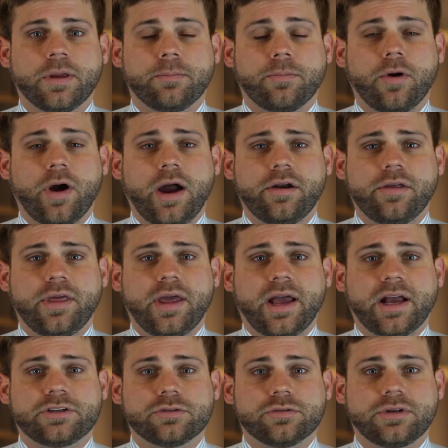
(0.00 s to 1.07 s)
prior to the
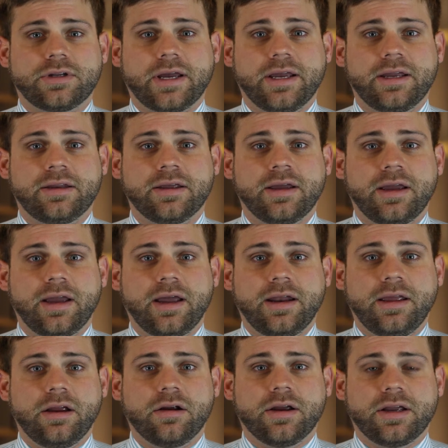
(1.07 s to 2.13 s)
actual date and
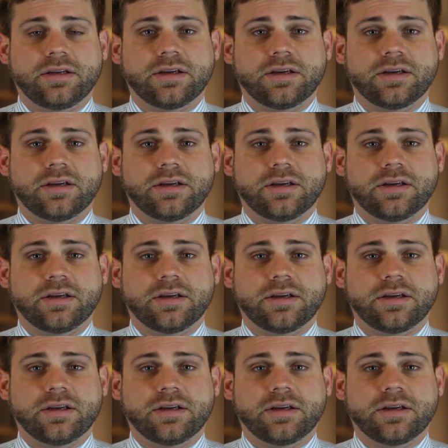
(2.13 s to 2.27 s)
hearing